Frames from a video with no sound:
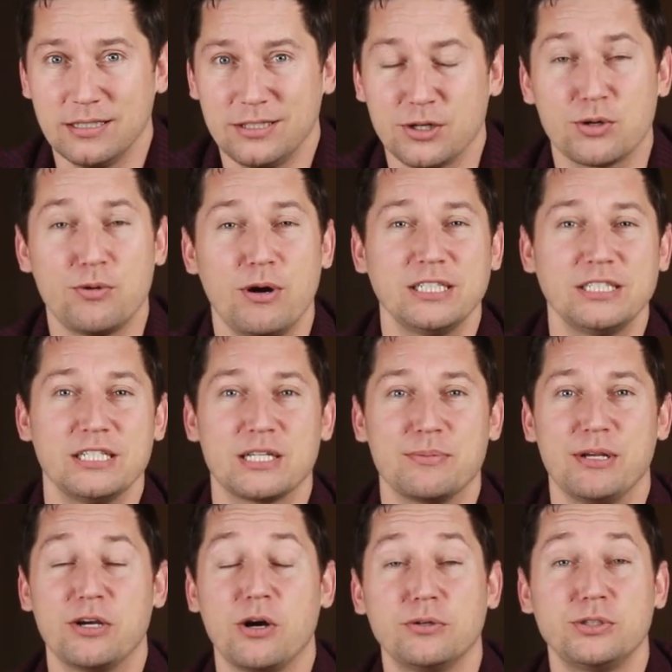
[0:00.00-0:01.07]
Your questions
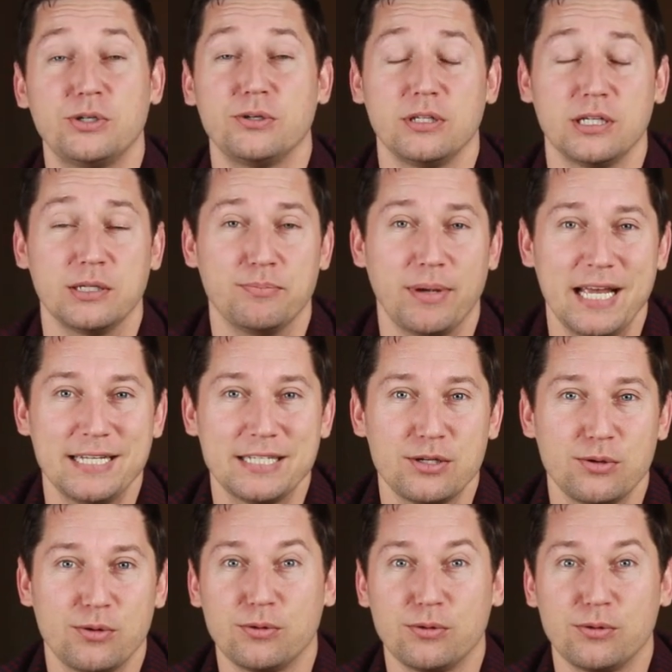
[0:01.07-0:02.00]
can be culturally based